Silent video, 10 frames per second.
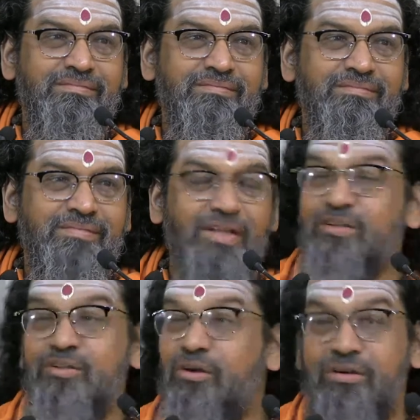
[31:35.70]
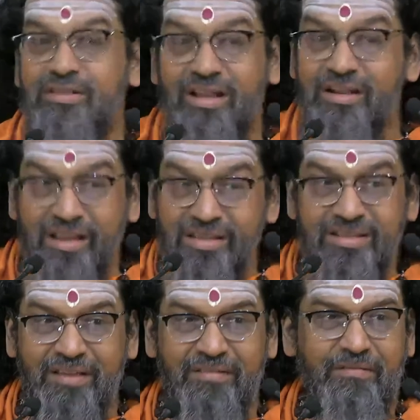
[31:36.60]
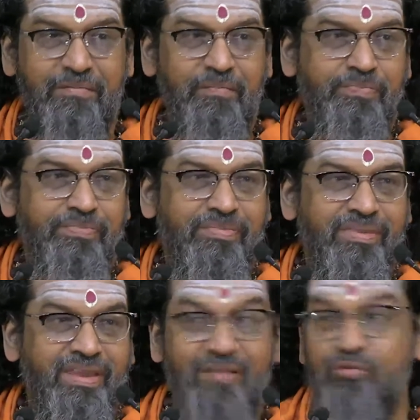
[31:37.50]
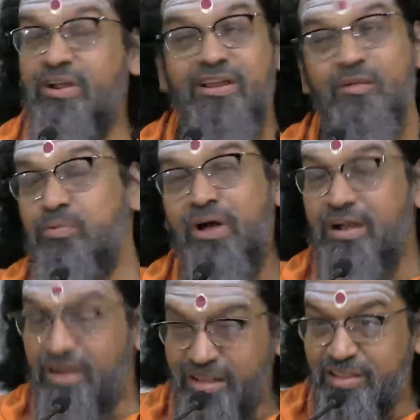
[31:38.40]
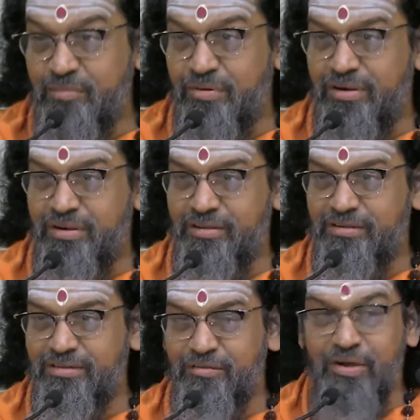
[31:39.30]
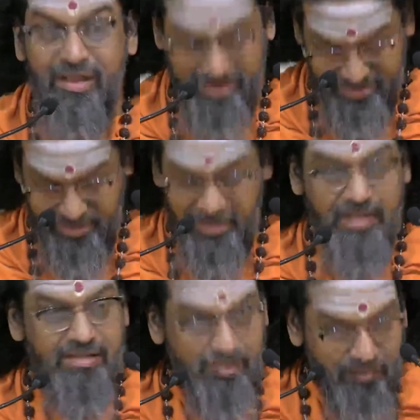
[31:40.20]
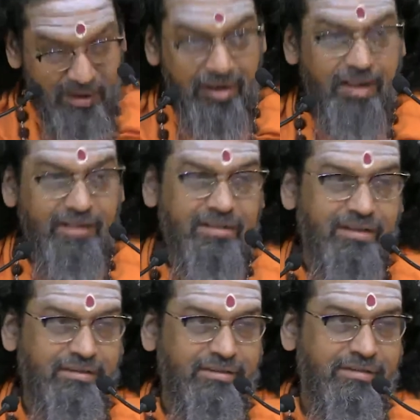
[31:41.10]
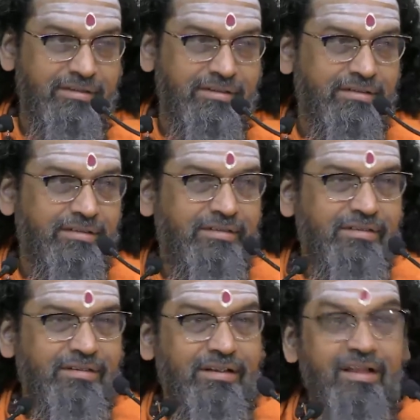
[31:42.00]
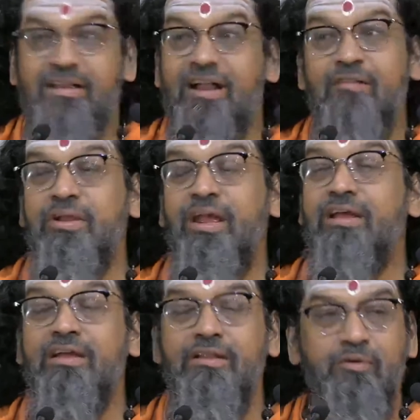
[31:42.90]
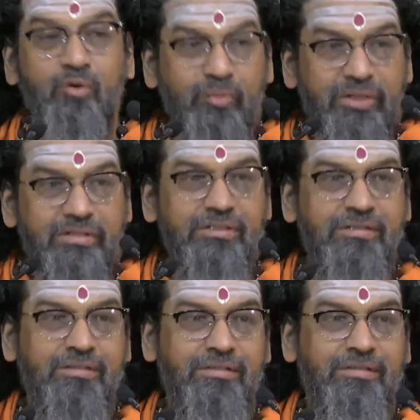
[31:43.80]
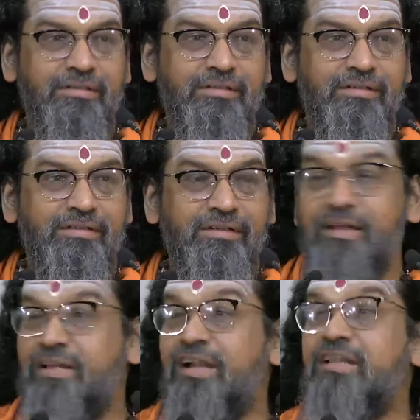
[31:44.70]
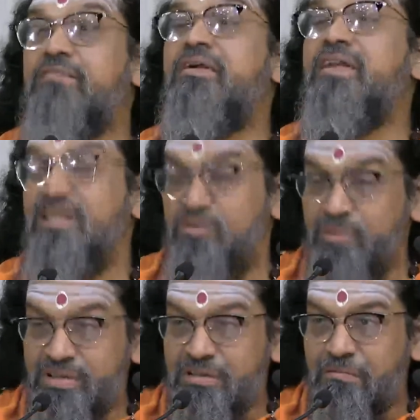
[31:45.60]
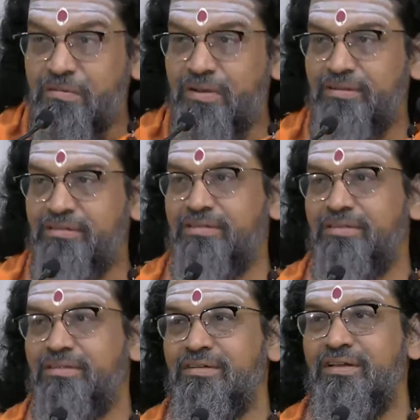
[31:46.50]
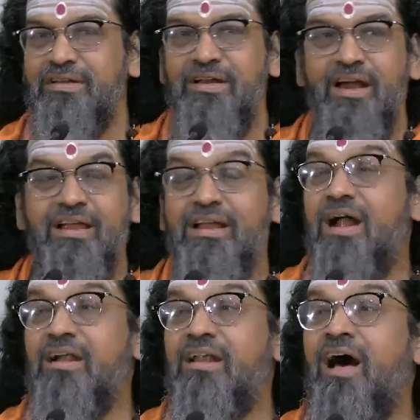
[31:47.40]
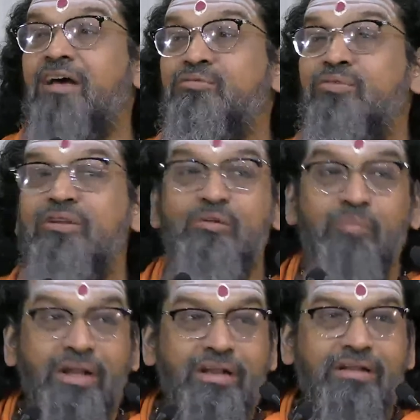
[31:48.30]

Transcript: It is not that easy. I have to get up early in the morning. Why? Sannyasi is well like that. I can't be angry too much. I can't have attachment somewhere. I can't ask for the money.